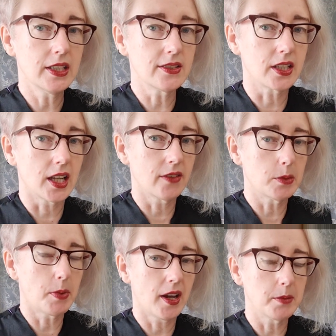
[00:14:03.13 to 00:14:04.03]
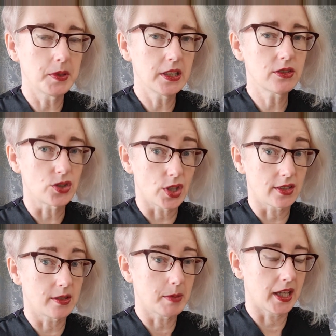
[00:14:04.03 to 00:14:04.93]
is going to have the piping
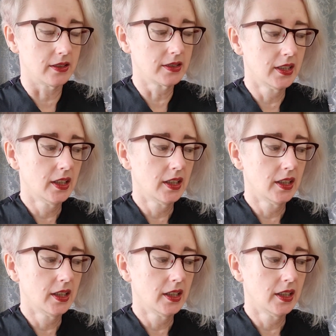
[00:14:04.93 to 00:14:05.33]
just about.